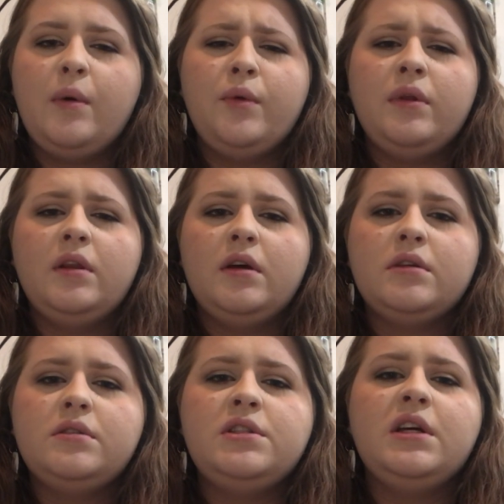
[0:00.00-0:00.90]
we would look
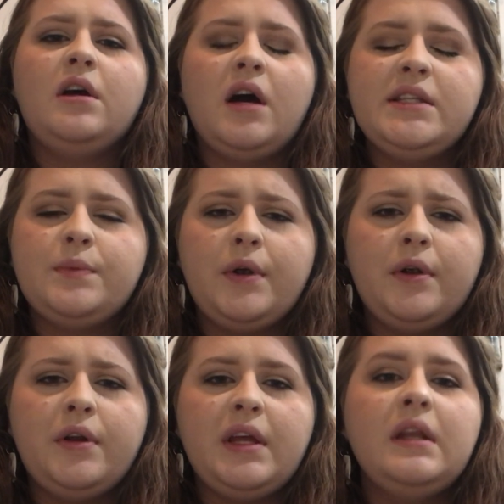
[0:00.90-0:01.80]
to God's
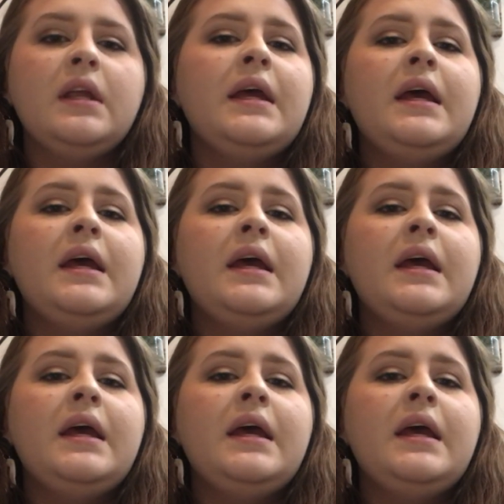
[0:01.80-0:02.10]
word and